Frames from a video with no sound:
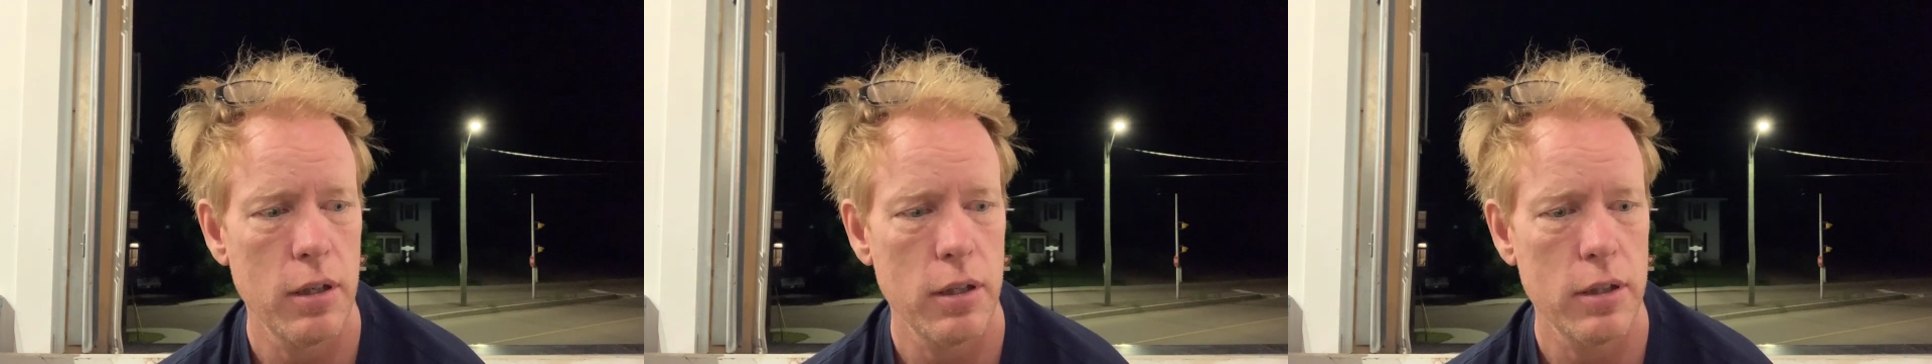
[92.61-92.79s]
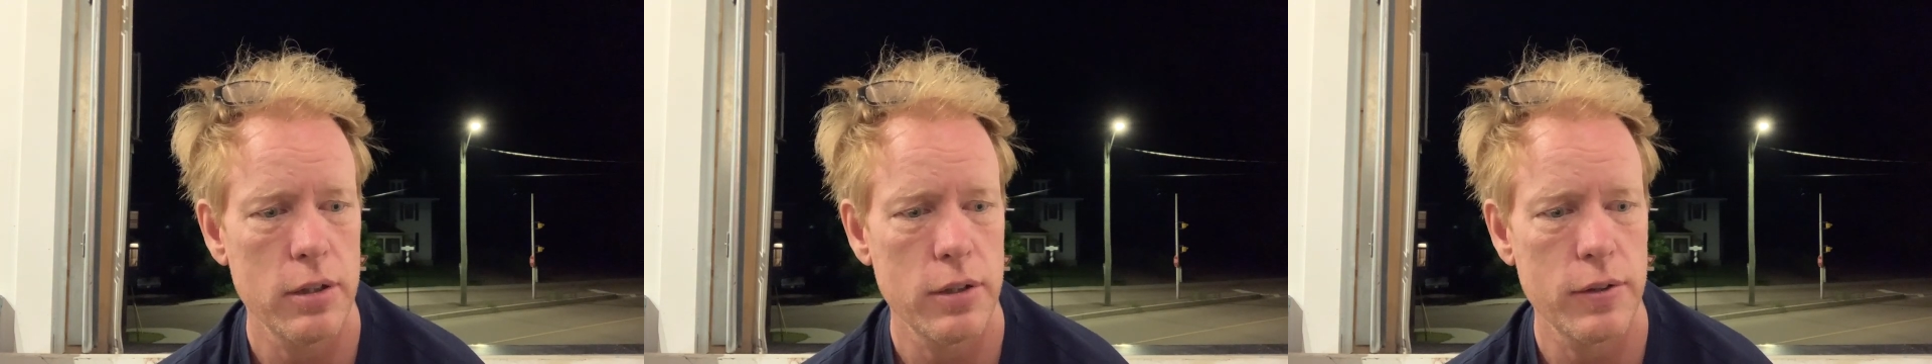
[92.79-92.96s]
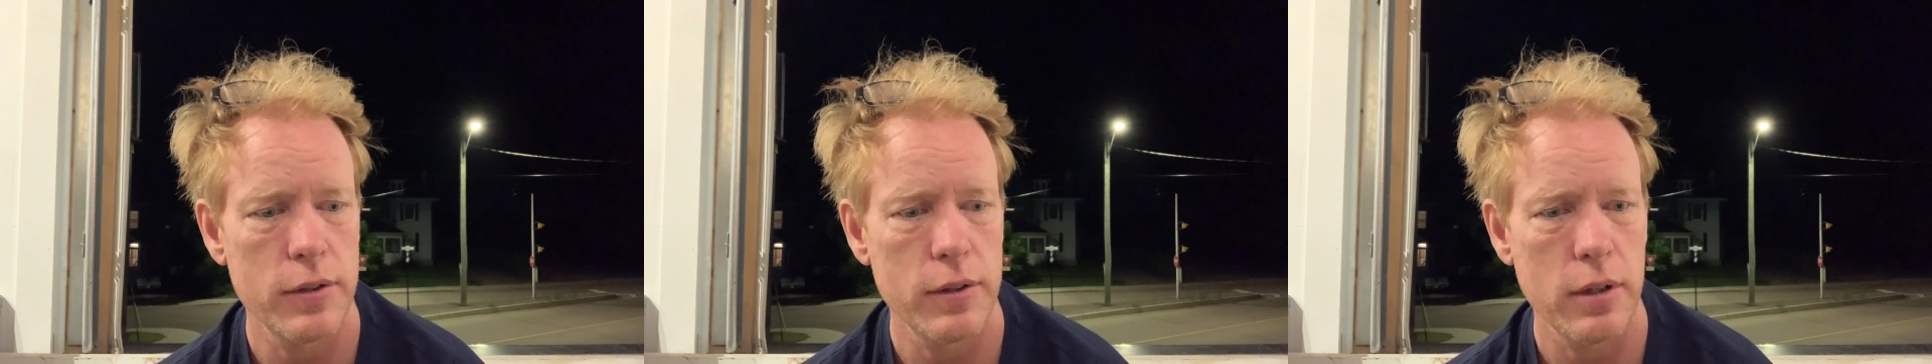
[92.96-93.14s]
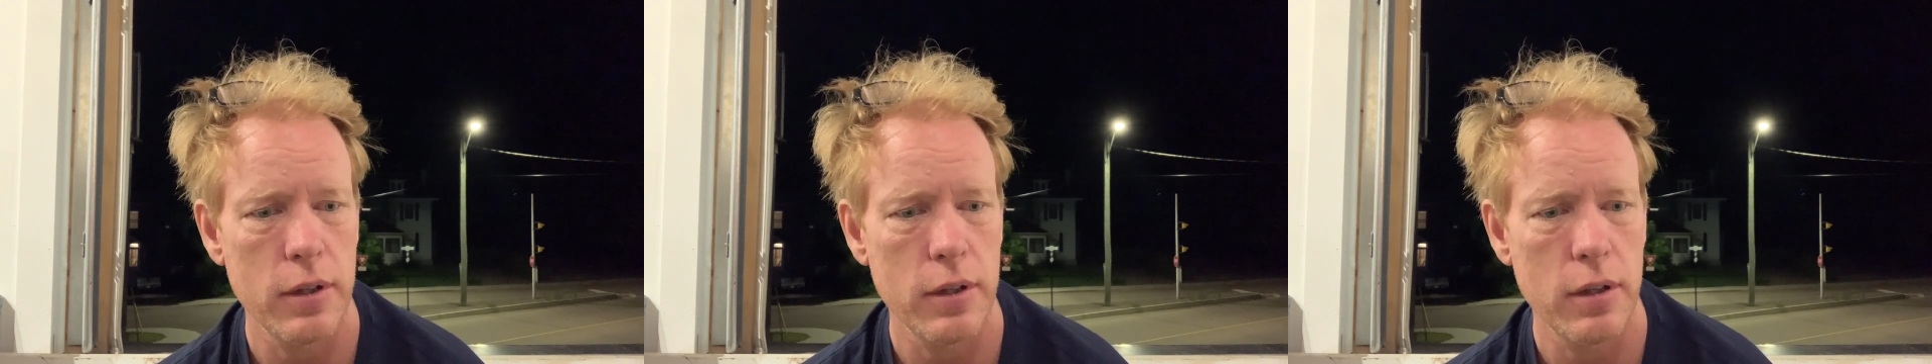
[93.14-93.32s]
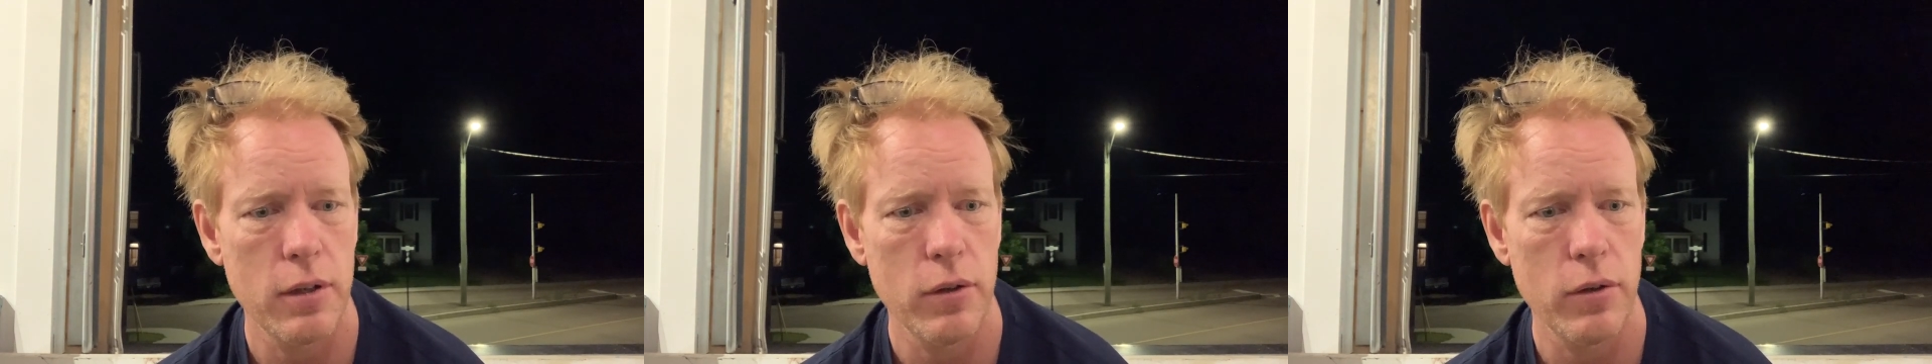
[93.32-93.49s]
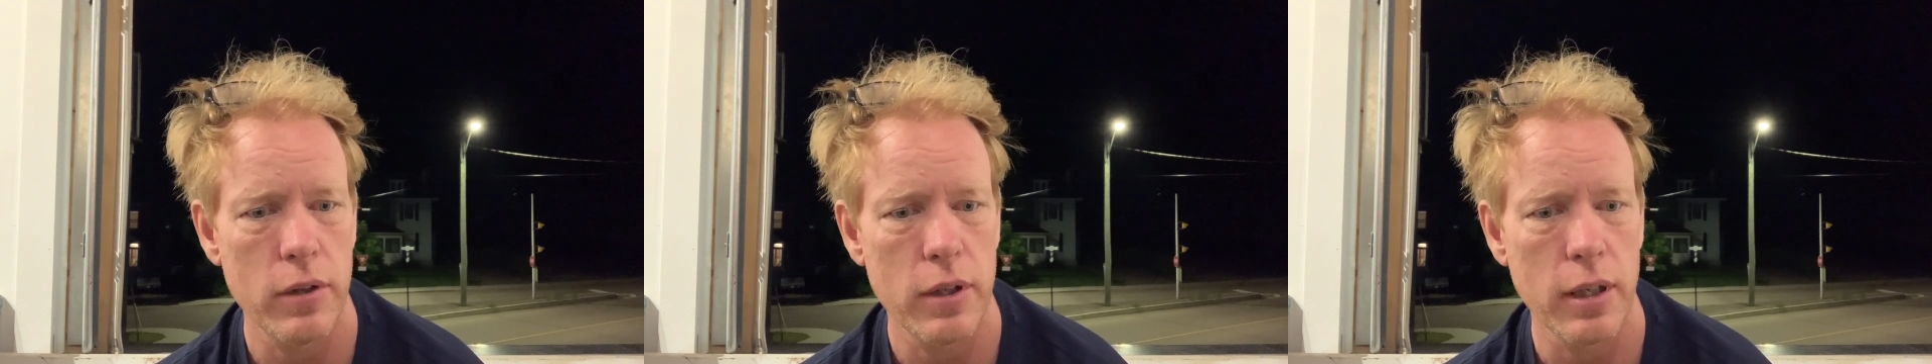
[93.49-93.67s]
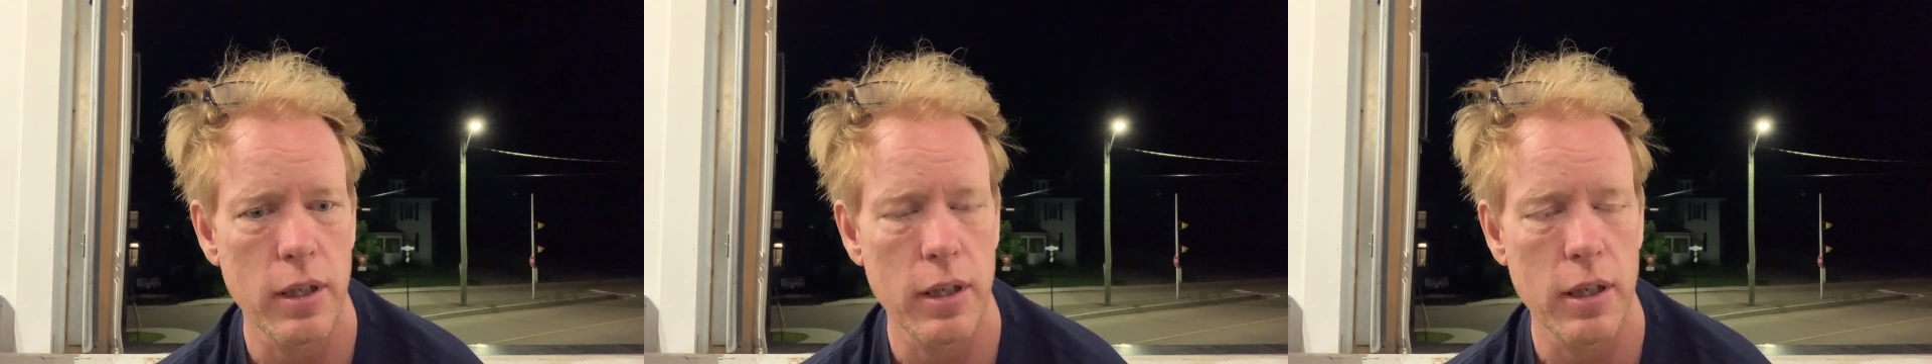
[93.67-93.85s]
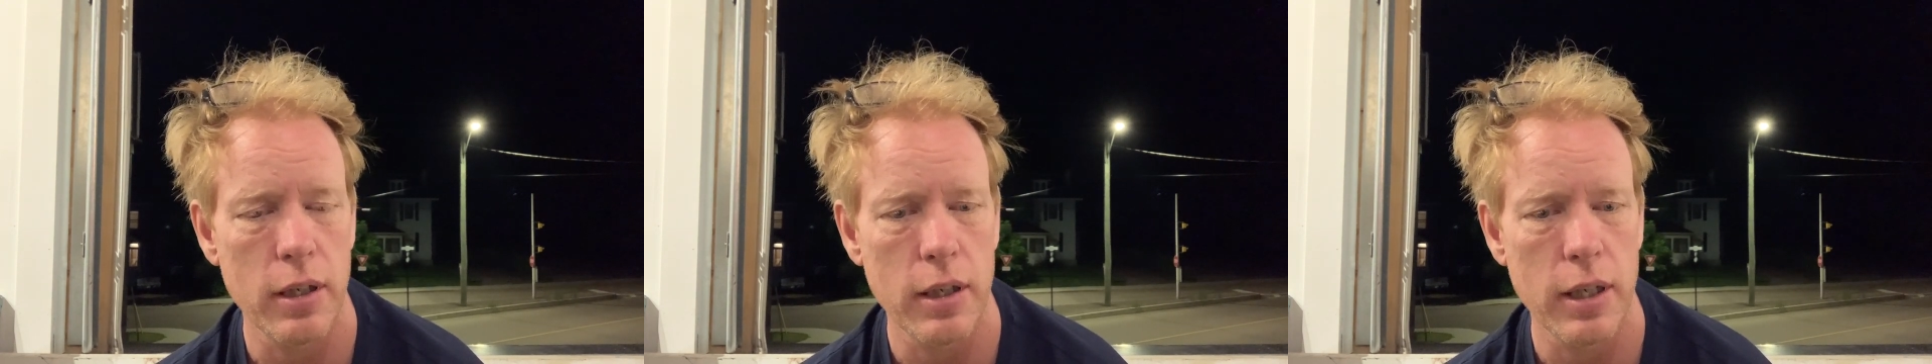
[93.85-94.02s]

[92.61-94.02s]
As I don't think it